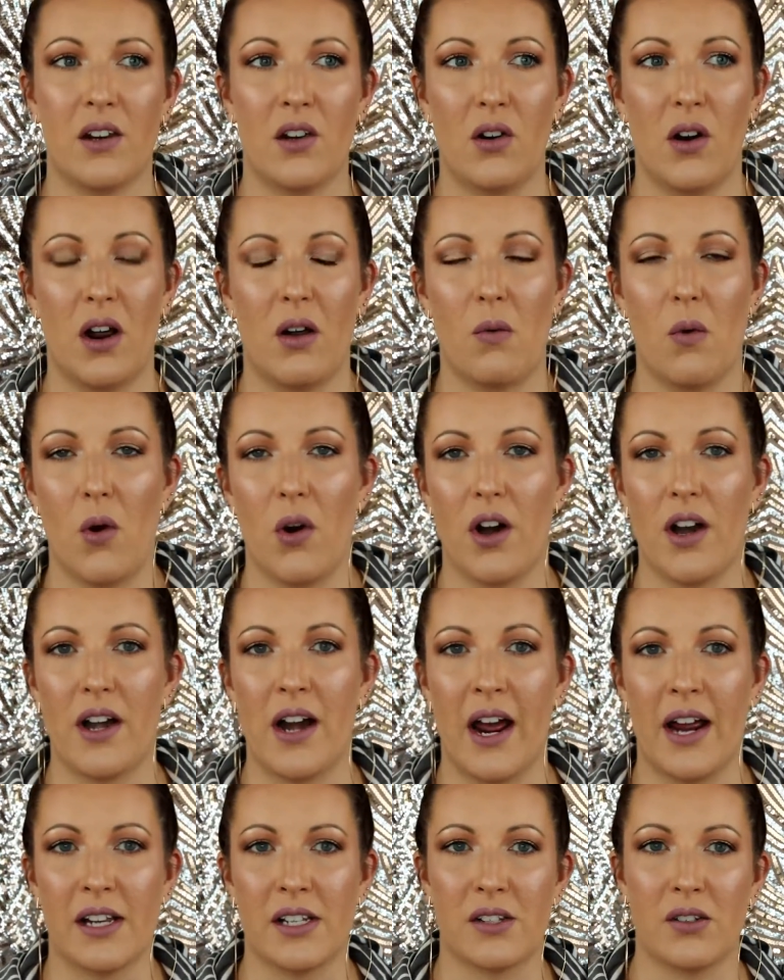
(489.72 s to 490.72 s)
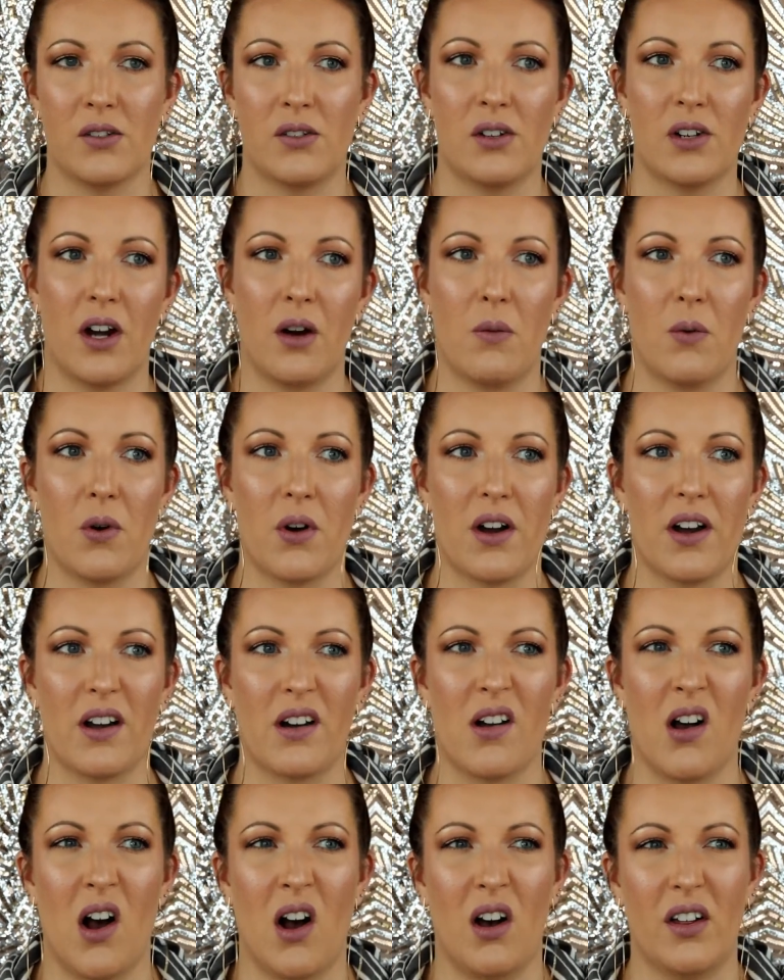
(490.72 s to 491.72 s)
you know, I wore it in high school and I wore it in
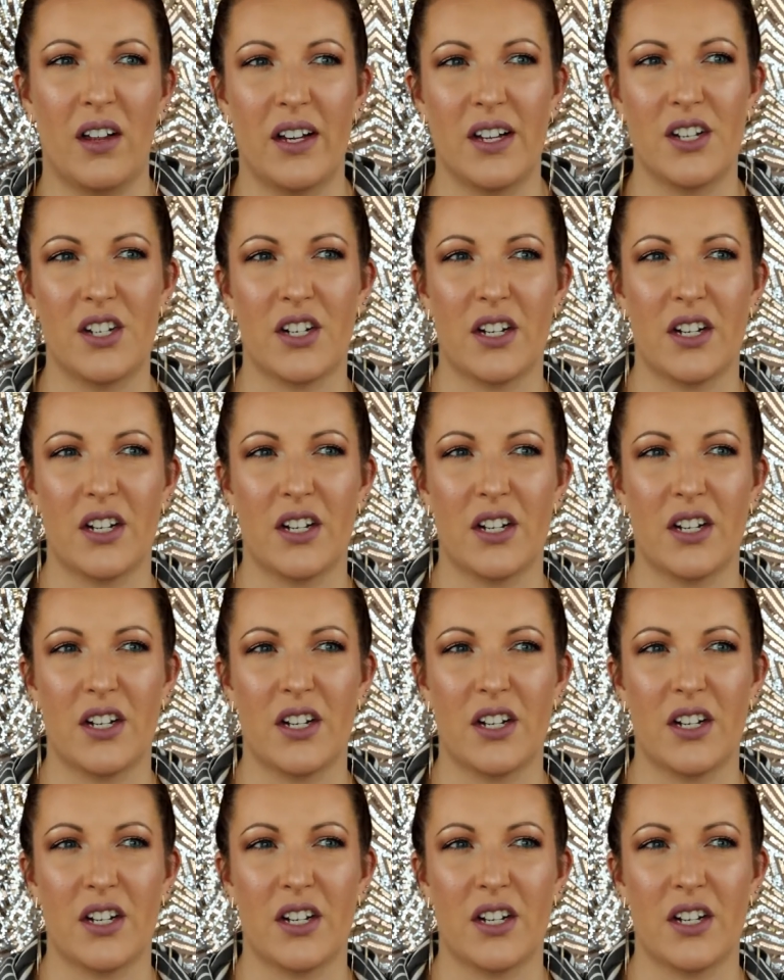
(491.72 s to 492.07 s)
college,